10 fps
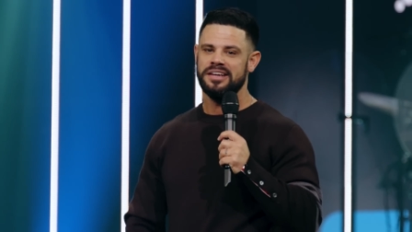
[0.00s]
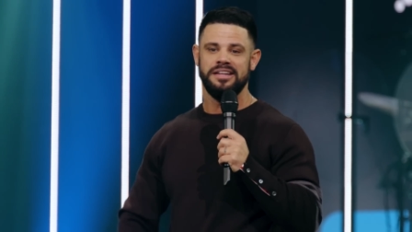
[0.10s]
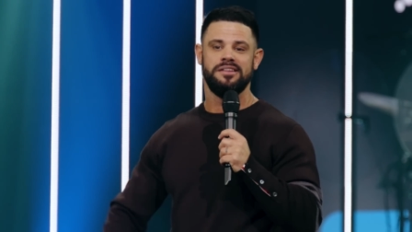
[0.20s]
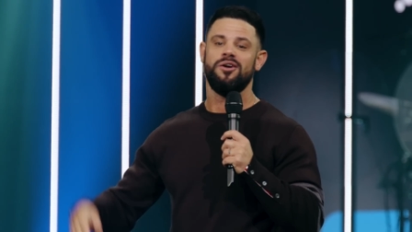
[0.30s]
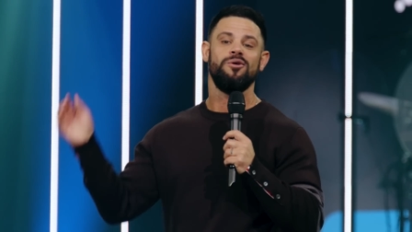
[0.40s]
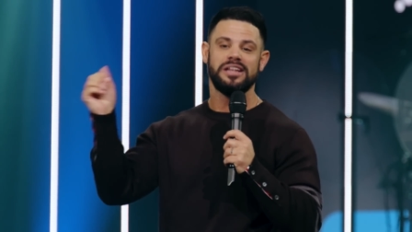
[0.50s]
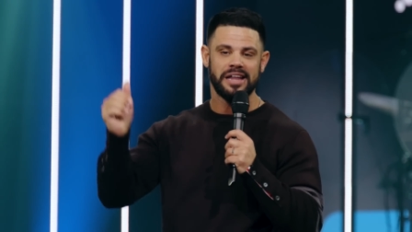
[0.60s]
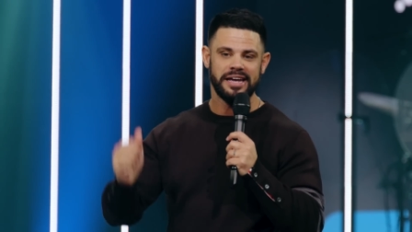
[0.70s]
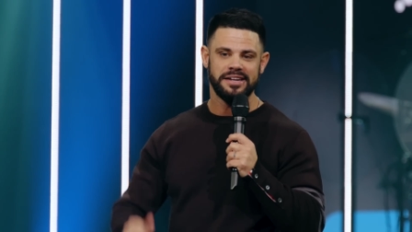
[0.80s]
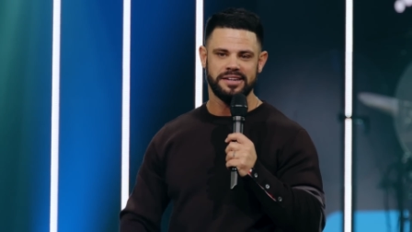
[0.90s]
in the Holy
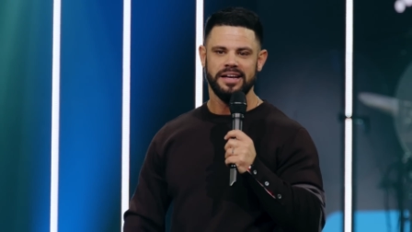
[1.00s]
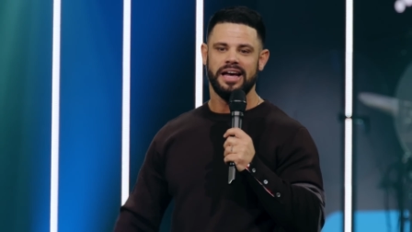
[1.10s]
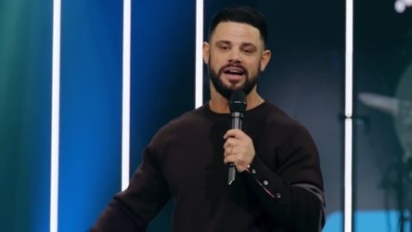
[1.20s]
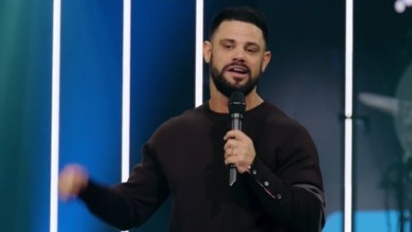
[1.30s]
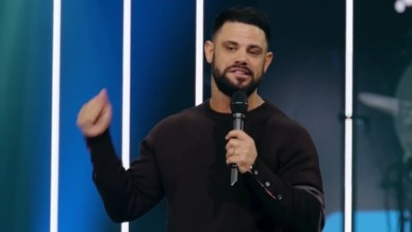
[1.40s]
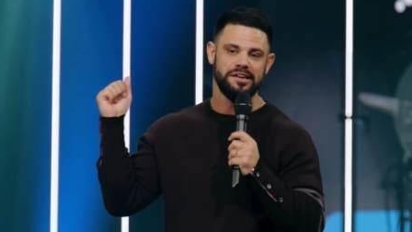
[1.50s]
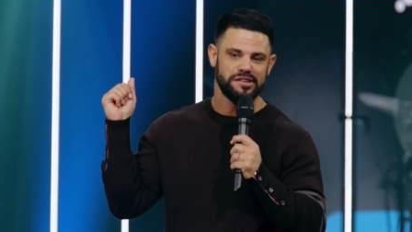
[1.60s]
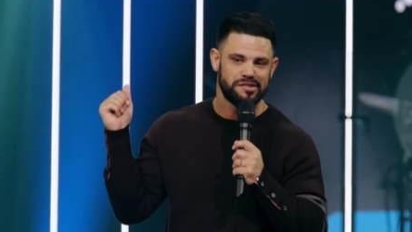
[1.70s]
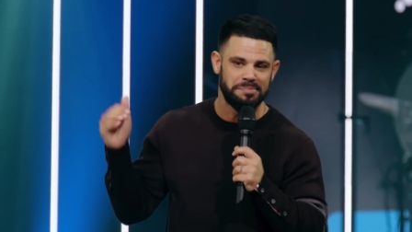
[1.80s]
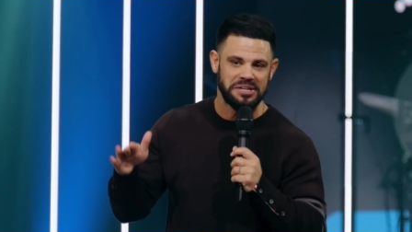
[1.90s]
Land and God's going
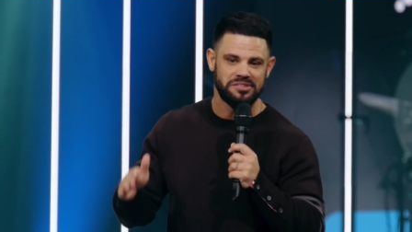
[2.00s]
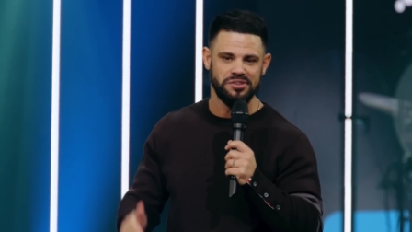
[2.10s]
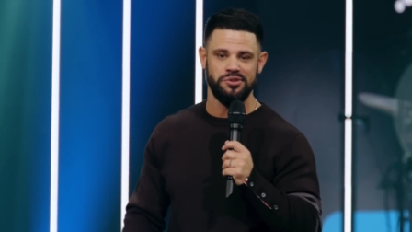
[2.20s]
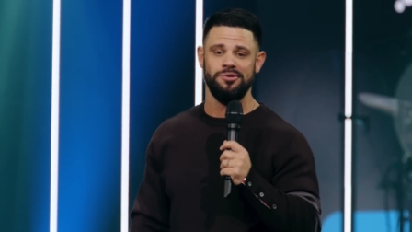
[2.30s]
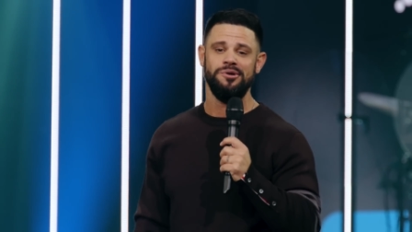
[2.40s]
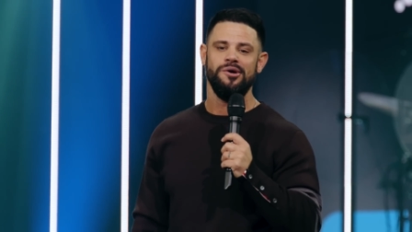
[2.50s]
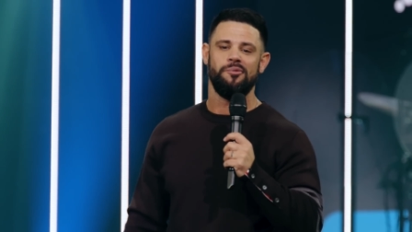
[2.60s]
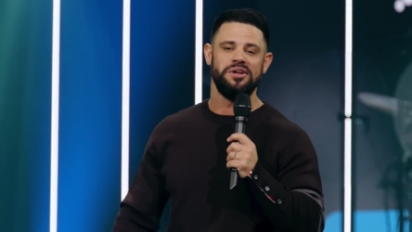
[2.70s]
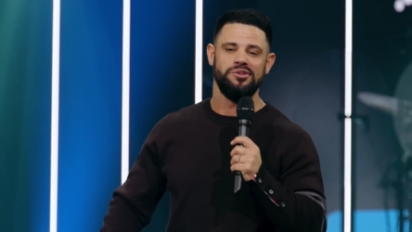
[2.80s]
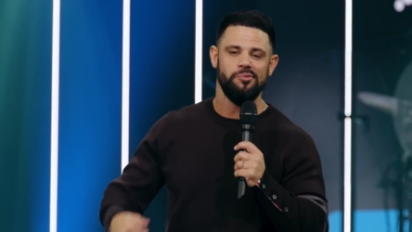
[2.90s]
to speak to you
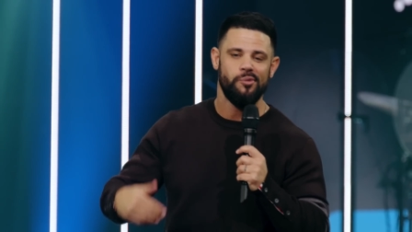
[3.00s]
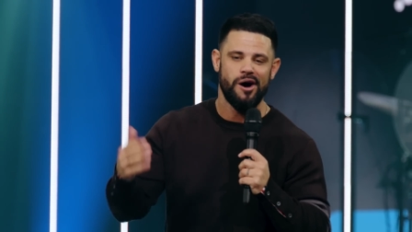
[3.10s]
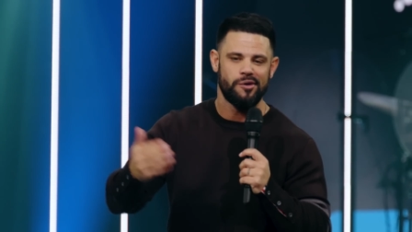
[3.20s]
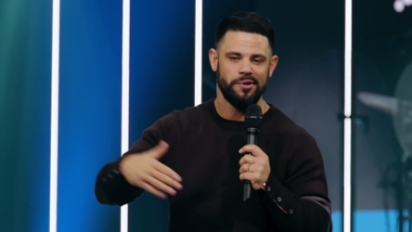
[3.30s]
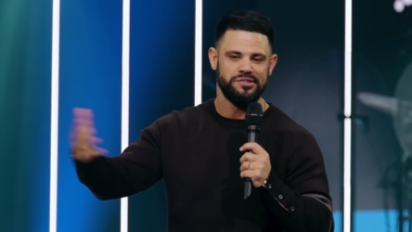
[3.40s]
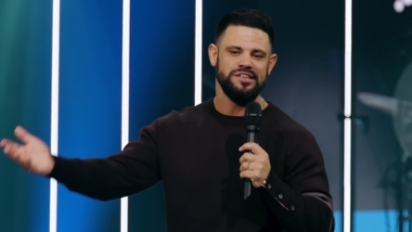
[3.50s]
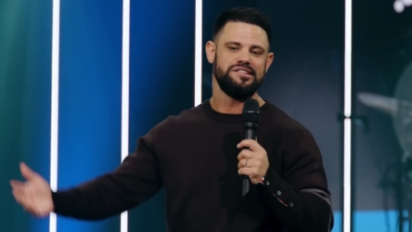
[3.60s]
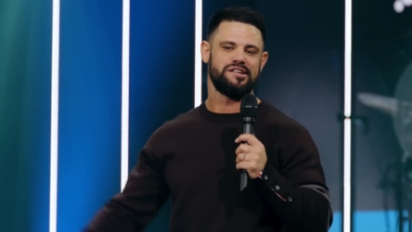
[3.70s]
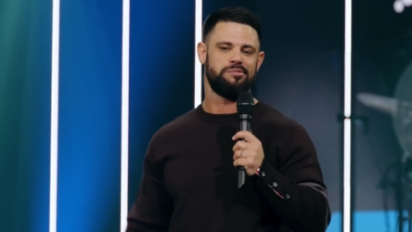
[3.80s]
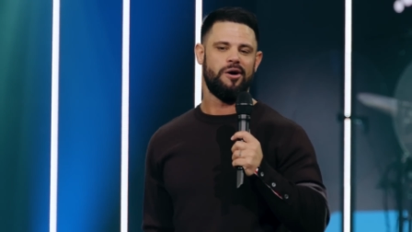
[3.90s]
when you walk where
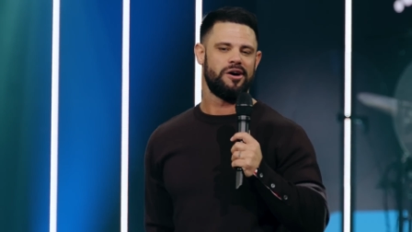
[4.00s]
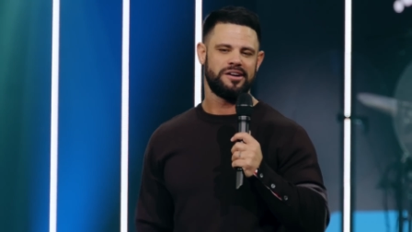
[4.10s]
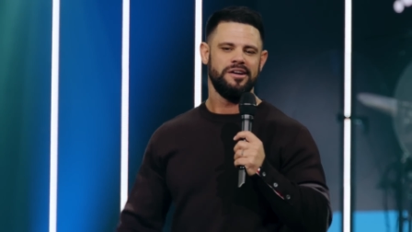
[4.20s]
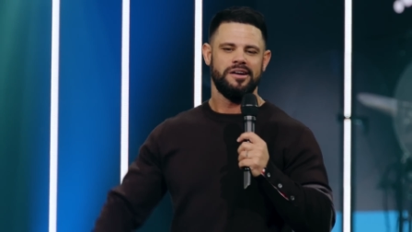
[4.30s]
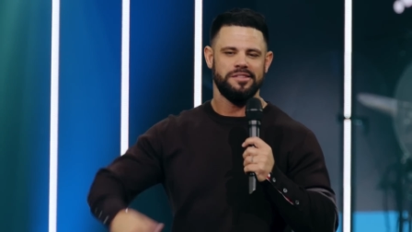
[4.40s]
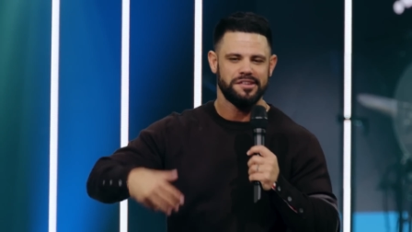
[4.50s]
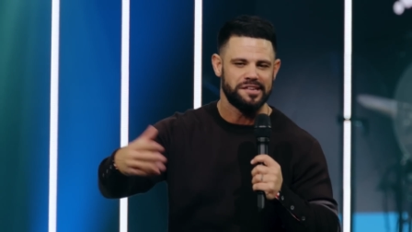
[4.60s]
Jesus walked on the